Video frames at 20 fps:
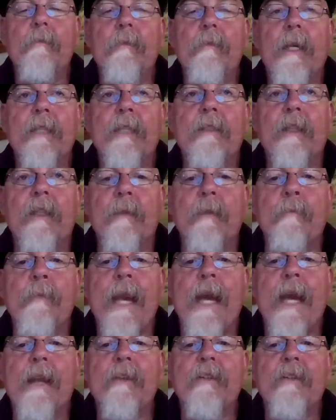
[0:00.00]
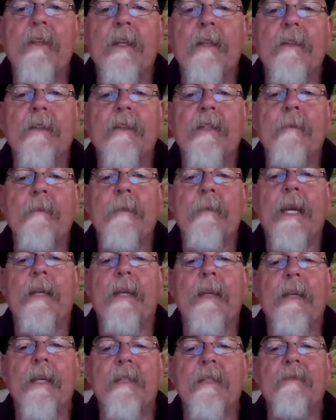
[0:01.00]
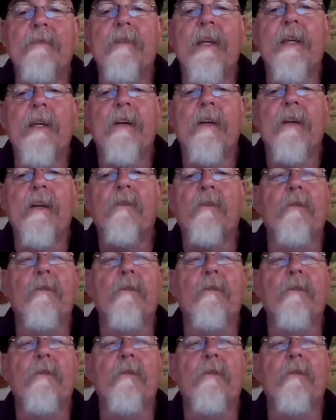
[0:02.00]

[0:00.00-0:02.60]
basically managing some of the mechanized vehicle